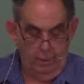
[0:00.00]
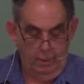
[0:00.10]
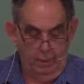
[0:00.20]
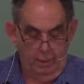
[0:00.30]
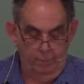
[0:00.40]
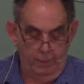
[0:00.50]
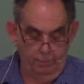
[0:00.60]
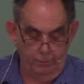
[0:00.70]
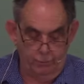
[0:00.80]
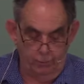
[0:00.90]
Are people
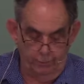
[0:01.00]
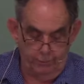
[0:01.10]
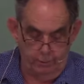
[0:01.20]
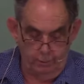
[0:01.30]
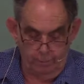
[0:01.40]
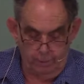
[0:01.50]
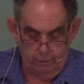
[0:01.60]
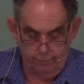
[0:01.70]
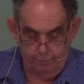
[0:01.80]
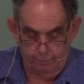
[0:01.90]
drawn to you
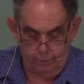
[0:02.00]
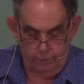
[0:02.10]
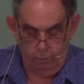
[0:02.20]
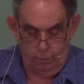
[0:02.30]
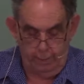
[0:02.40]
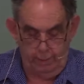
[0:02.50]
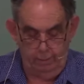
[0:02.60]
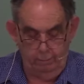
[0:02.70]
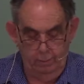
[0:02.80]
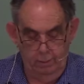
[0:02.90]
because of what you wear
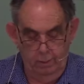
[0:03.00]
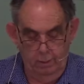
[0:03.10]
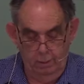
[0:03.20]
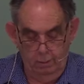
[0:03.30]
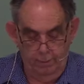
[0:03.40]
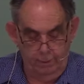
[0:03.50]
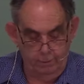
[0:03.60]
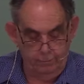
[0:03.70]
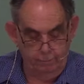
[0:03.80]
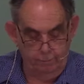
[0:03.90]
or
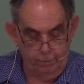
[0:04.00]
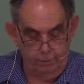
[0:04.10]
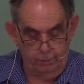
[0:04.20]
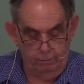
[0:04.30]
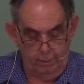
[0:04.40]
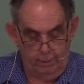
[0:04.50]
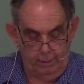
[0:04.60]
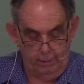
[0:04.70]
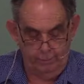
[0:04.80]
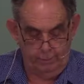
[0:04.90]
because of what you are
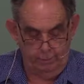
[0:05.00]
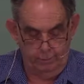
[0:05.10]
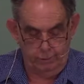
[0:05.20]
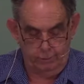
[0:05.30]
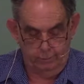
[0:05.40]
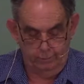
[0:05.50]
as a Christian?